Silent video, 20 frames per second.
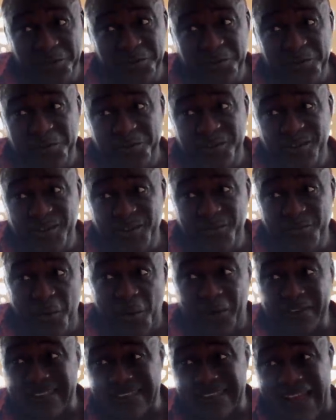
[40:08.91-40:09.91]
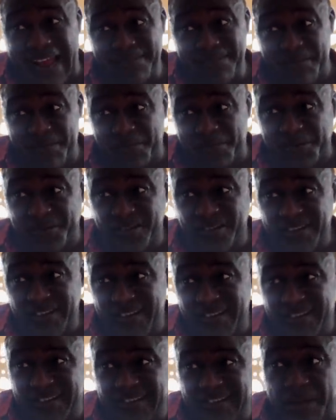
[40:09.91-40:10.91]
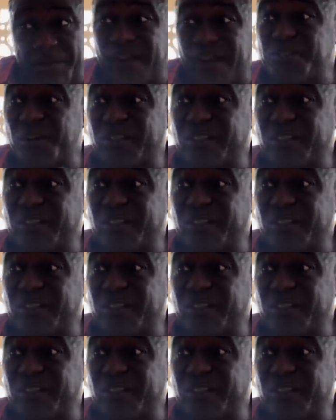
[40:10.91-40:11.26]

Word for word: on. We want to 9 people. They must